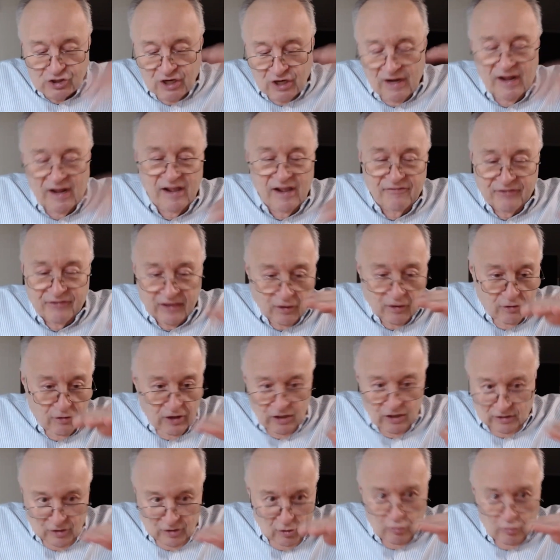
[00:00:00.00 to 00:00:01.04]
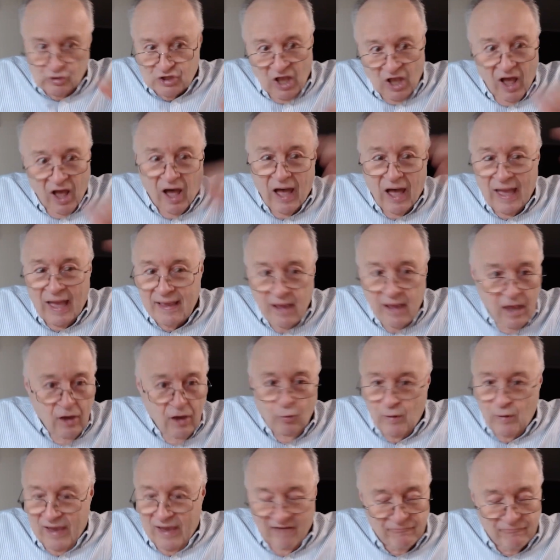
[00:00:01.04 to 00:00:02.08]
And if it goes high,
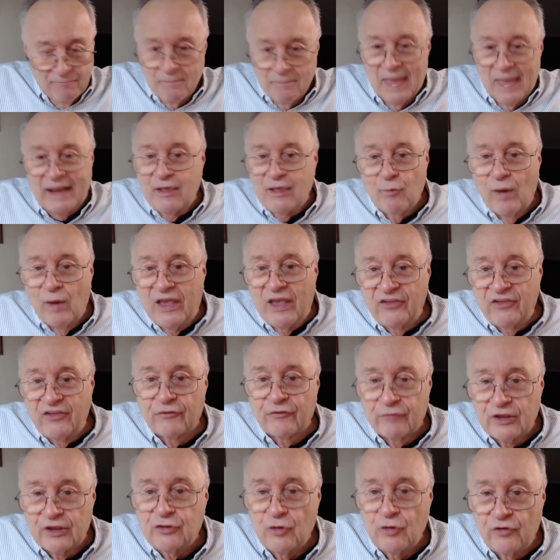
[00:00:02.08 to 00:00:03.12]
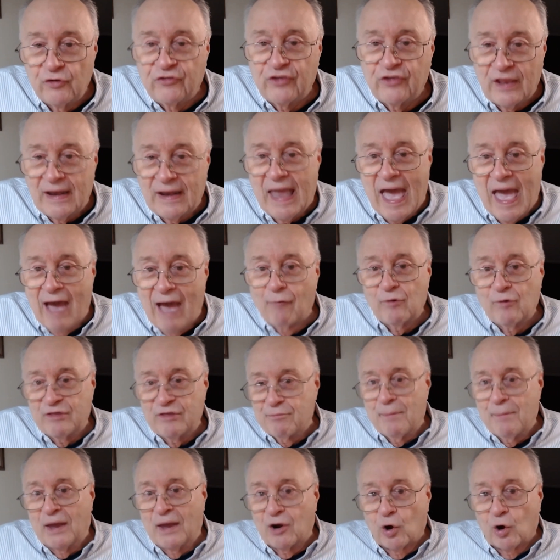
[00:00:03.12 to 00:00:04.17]
we have many ways of reducing that
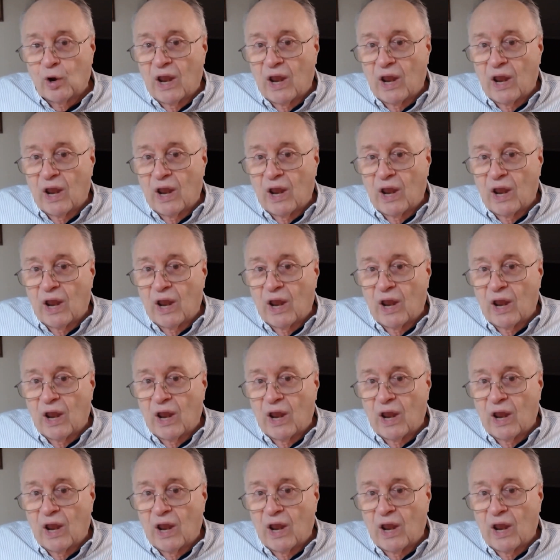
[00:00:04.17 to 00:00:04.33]
with better